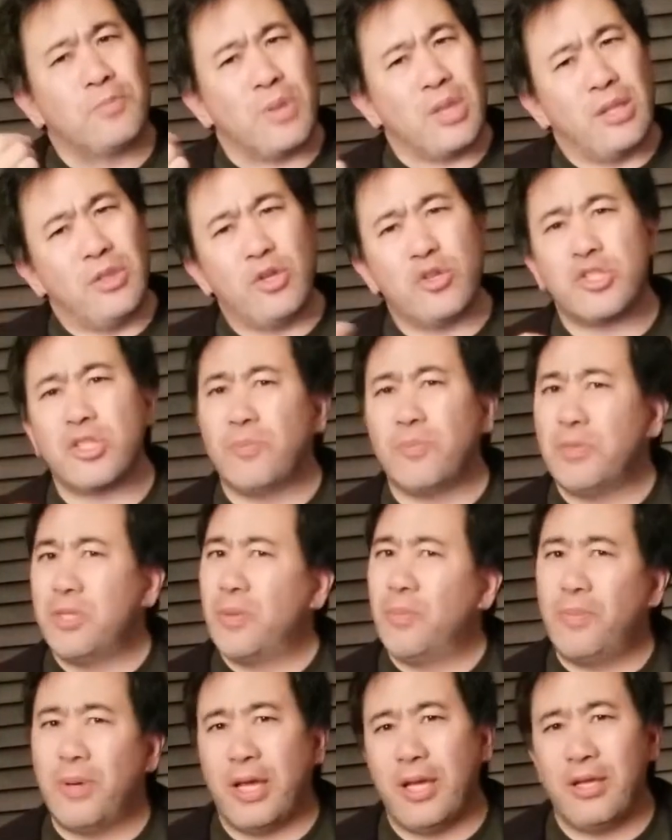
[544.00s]
There's some
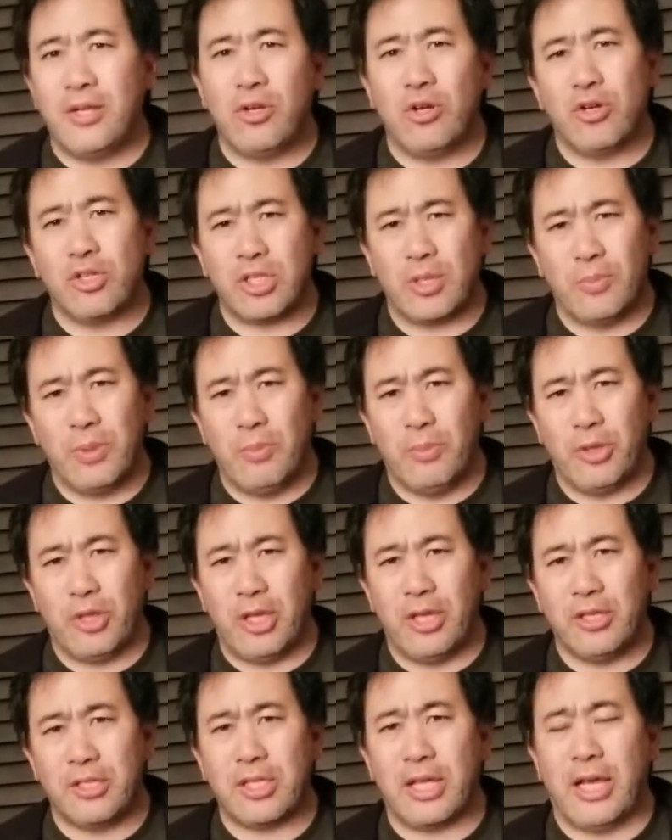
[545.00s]
debate, some people think
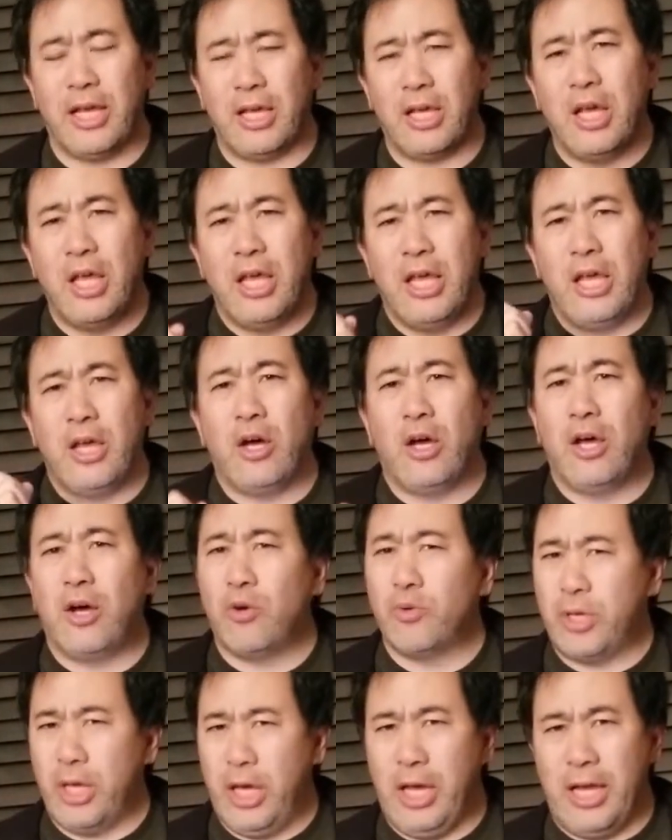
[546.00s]
it's like,
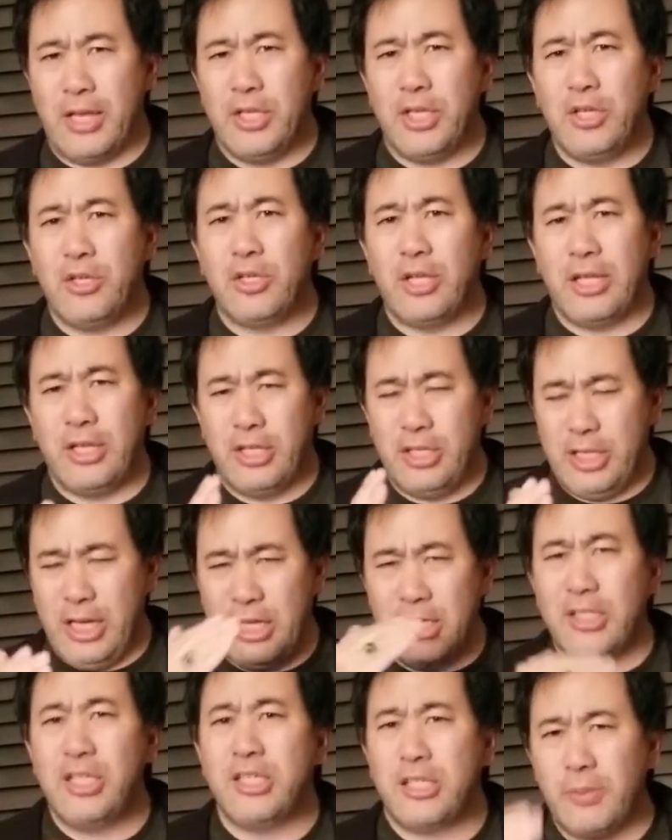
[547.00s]
okay,
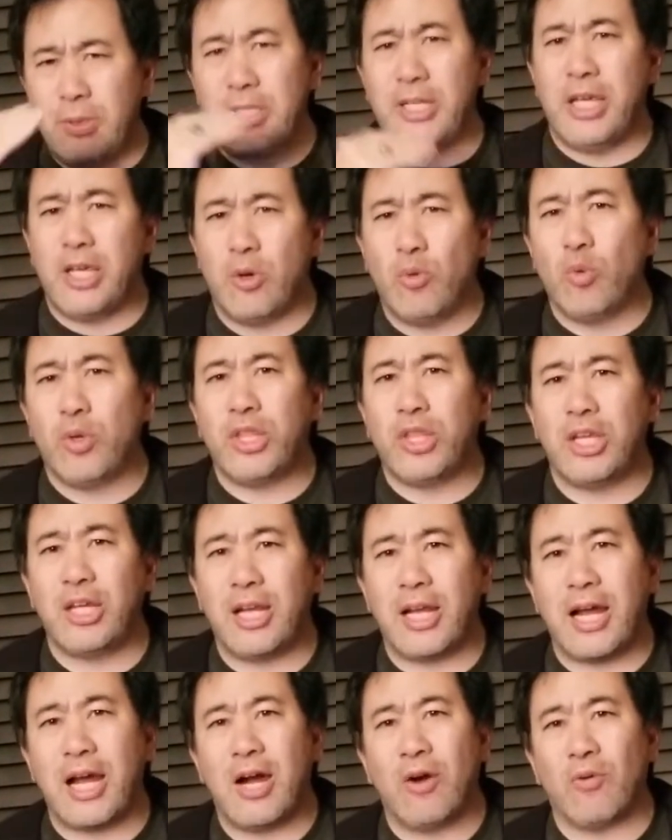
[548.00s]
needs to be taken within an
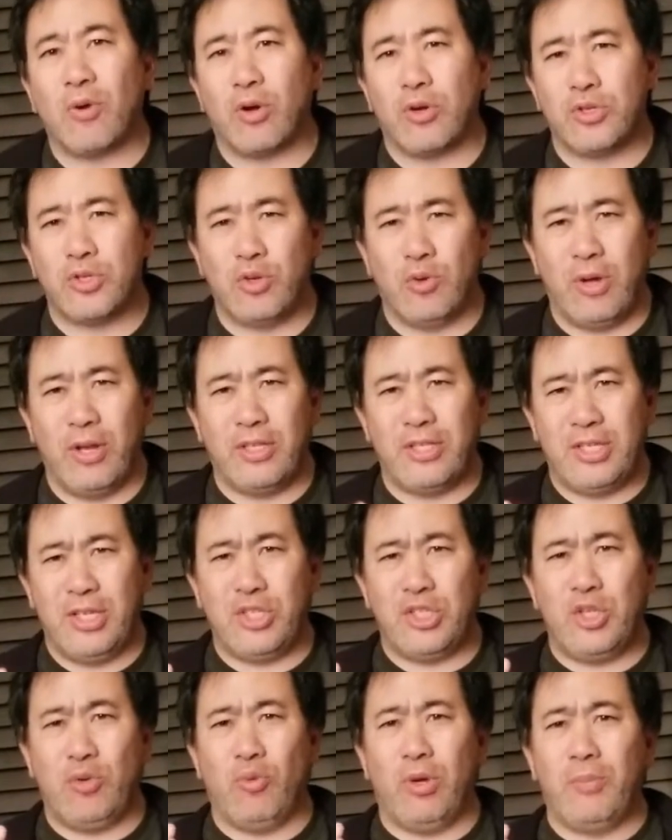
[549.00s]
hour. So at
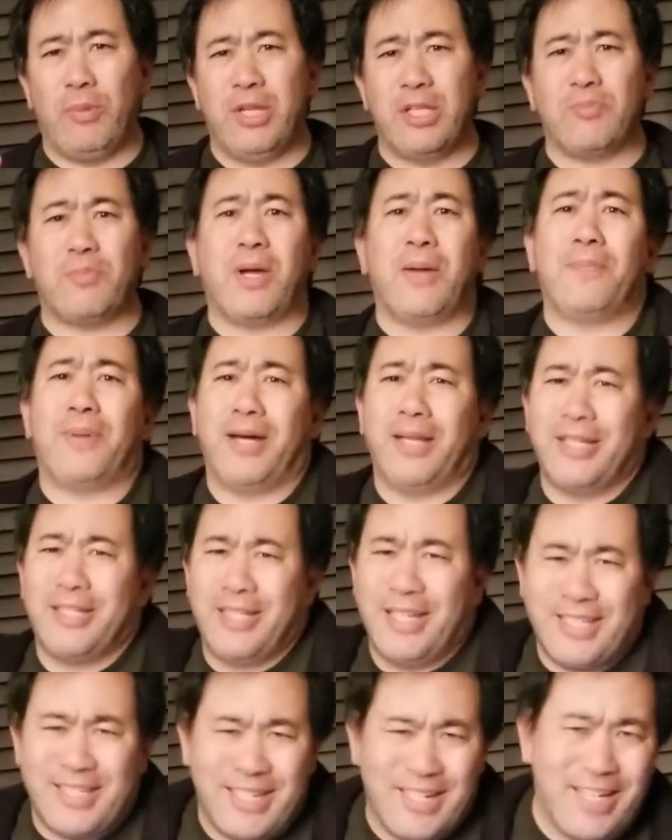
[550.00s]
61 minutes, my body
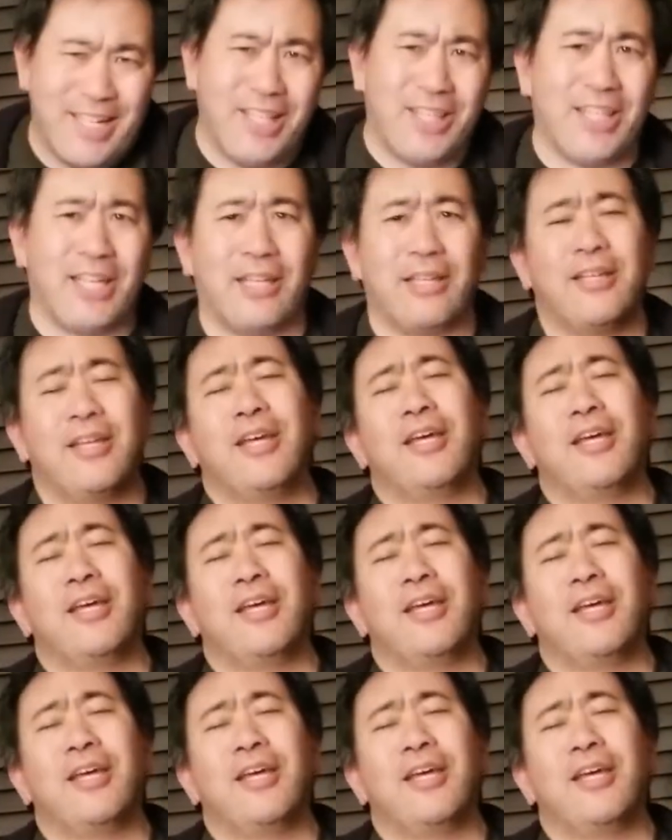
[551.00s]
takes in nothing.